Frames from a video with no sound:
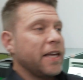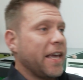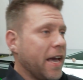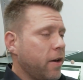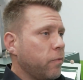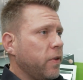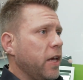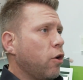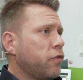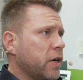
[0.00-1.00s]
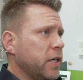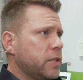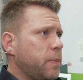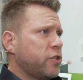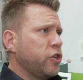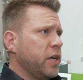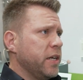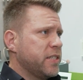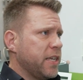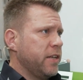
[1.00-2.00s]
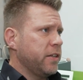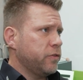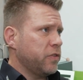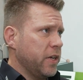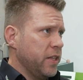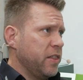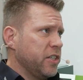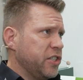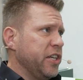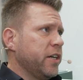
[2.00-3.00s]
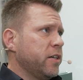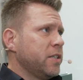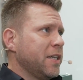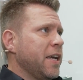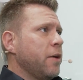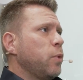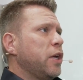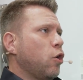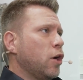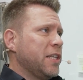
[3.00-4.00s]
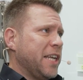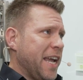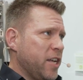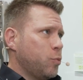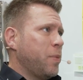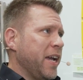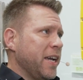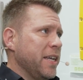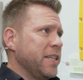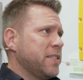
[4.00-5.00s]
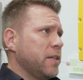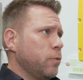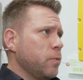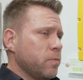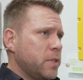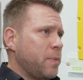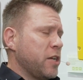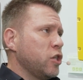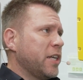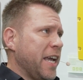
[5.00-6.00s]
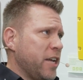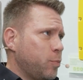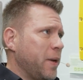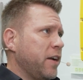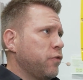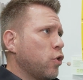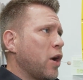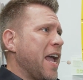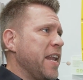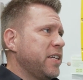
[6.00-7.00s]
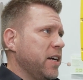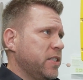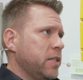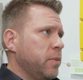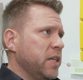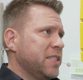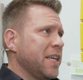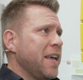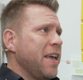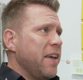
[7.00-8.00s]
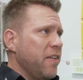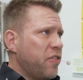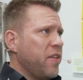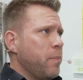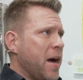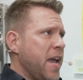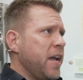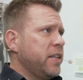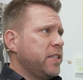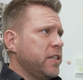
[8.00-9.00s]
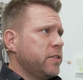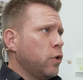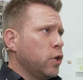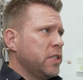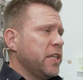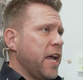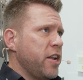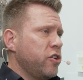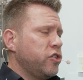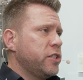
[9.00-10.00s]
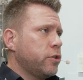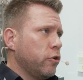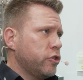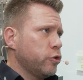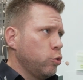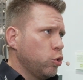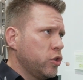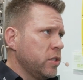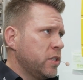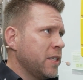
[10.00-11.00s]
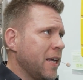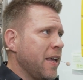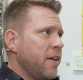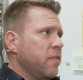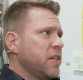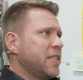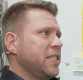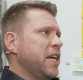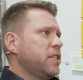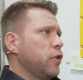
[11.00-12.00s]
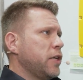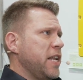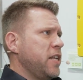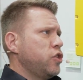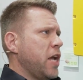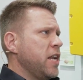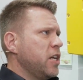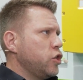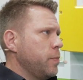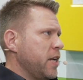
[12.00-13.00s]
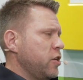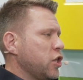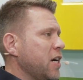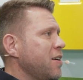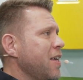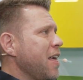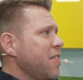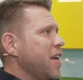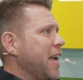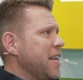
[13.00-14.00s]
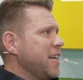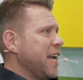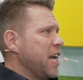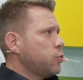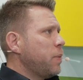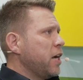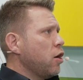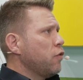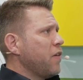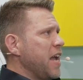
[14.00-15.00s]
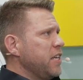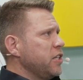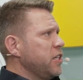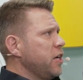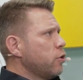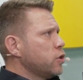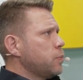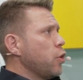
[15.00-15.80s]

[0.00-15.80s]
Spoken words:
Yeah, we offer a special incentive in this year. We call it cashback, and it's a special cashback for end customers. If they buy a Tesvolt energy storage solutions with the Tesvolt Energy Manager, they get a cashback of 80 euros